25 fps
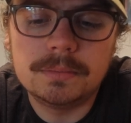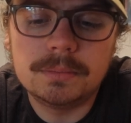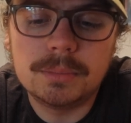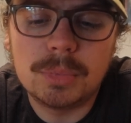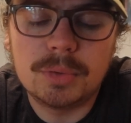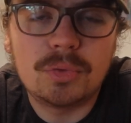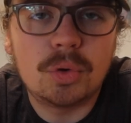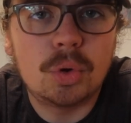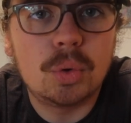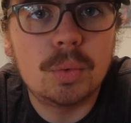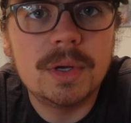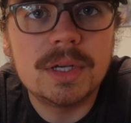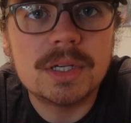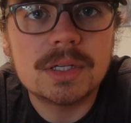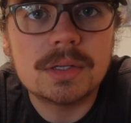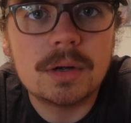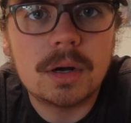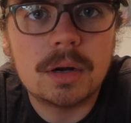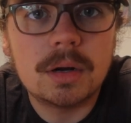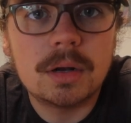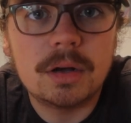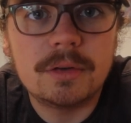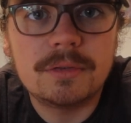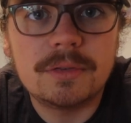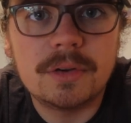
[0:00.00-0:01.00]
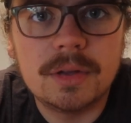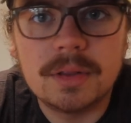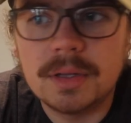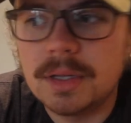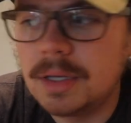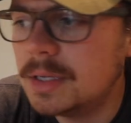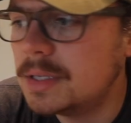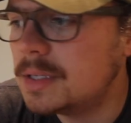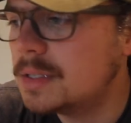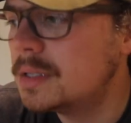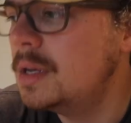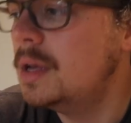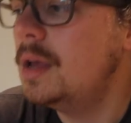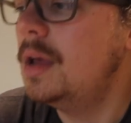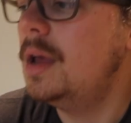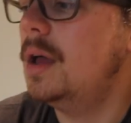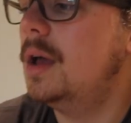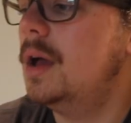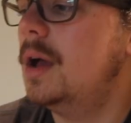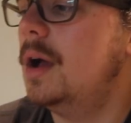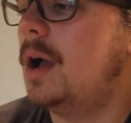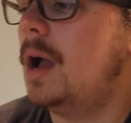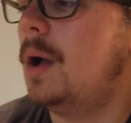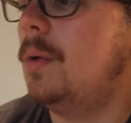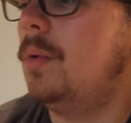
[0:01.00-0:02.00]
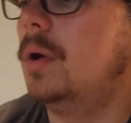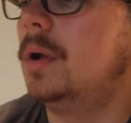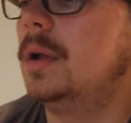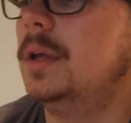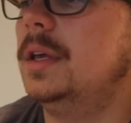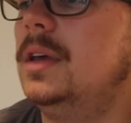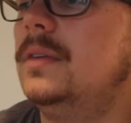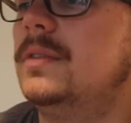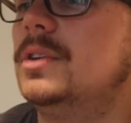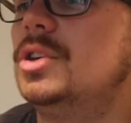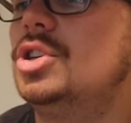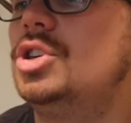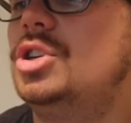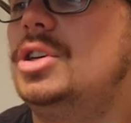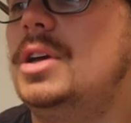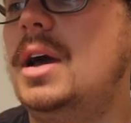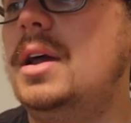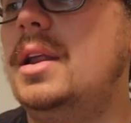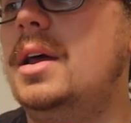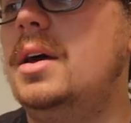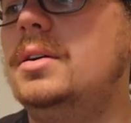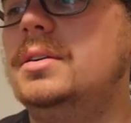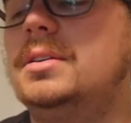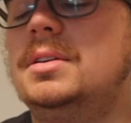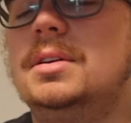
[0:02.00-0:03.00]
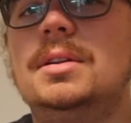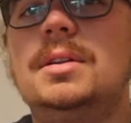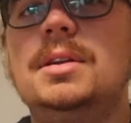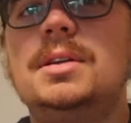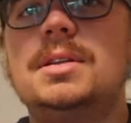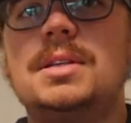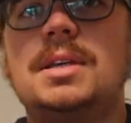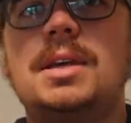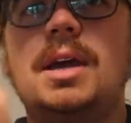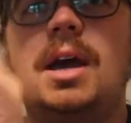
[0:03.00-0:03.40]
Before we start off on this, I wanna give a shout out to this